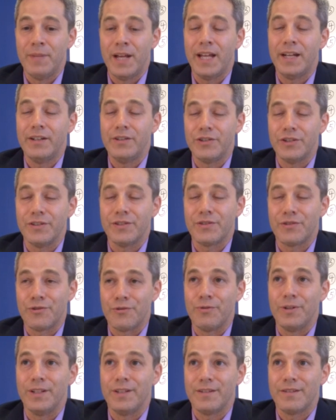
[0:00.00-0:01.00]
manage its
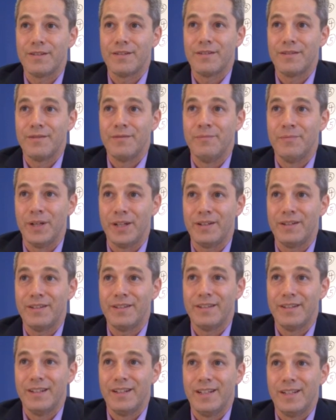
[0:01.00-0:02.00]
streets
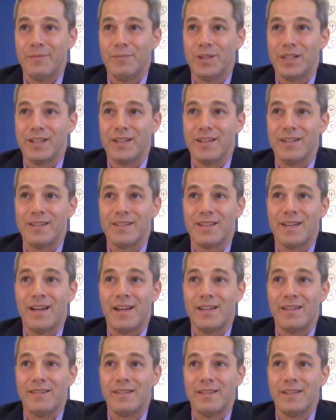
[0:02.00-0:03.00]
better. Because
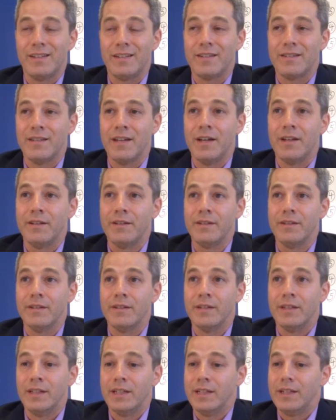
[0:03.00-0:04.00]
I think that
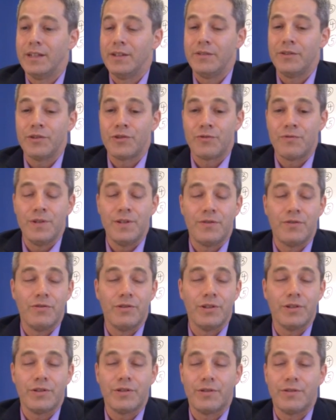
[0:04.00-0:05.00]
the streets are
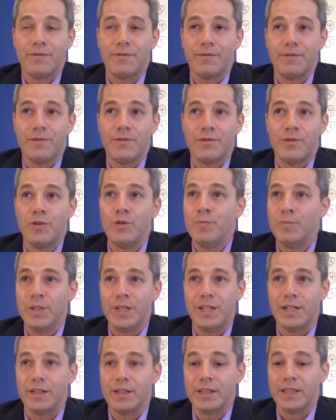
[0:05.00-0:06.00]
just too
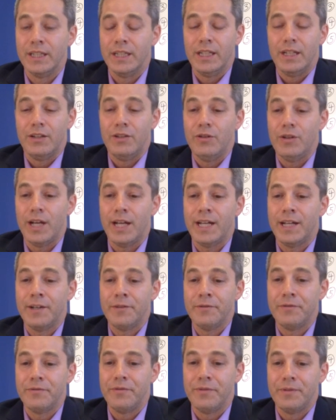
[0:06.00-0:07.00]
big. You
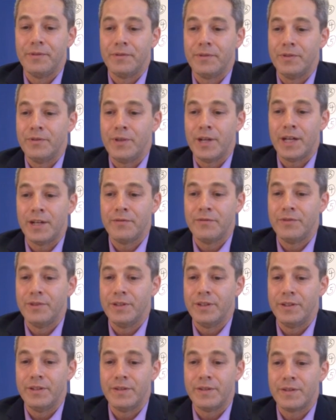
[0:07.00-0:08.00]
have
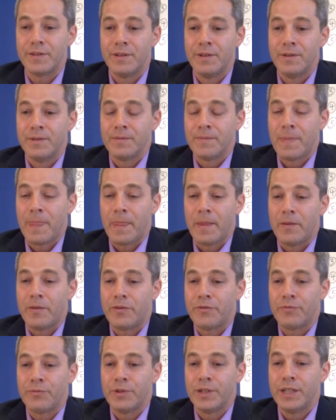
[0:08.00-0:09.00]
these
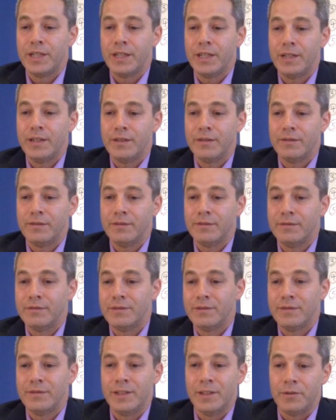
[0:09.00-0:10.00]
three,
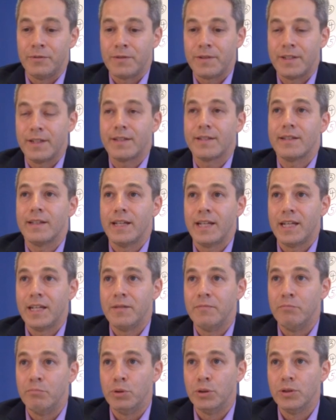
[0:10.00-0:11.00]
you know, six
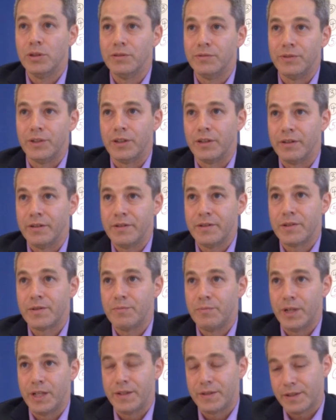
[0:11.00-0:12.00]
lane boulevards
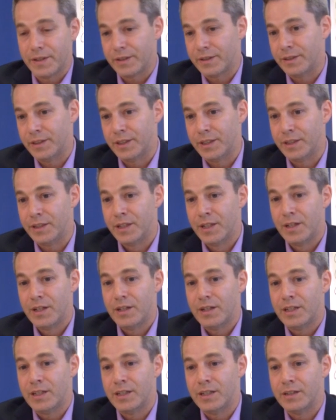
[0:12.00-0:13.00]
basically
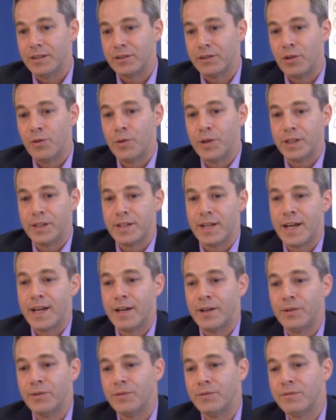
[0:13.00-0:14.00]
going
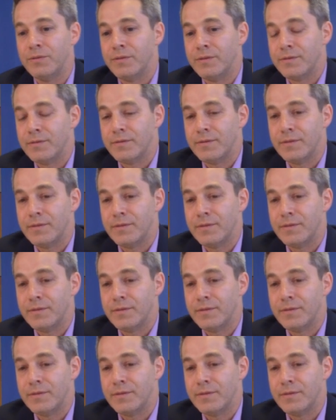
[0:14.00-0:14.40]
down